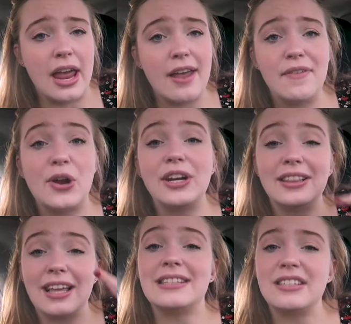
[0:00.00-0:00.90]
a very
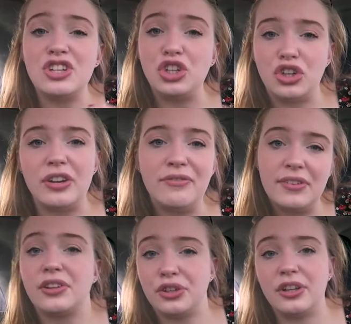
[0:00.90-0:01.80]
cleansing, good,
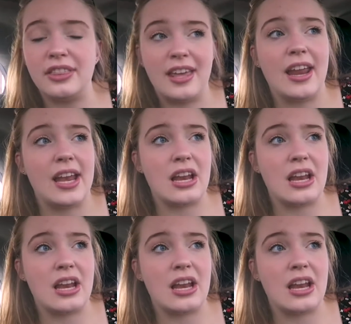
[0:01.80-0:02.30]
feel-good thing,